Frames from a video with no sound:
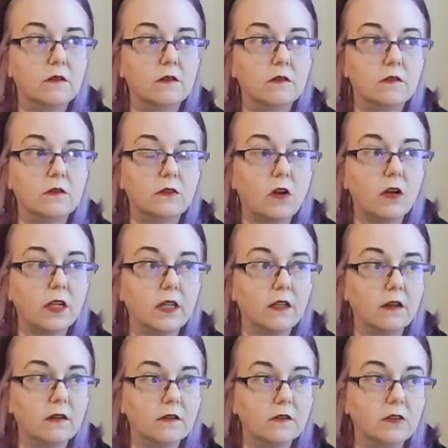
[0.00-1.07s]

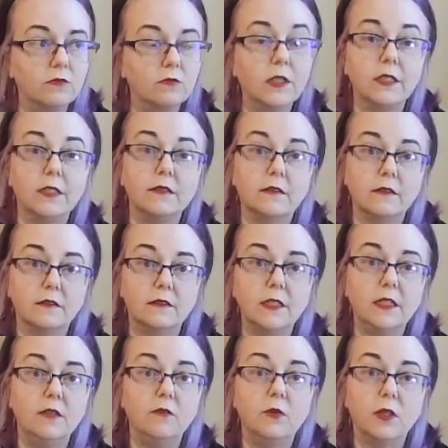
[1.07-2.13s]
starting to really
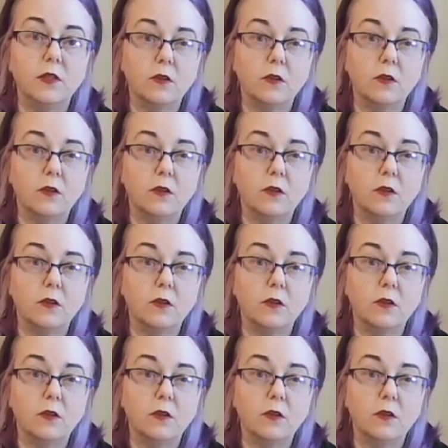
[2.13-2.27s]
succeed with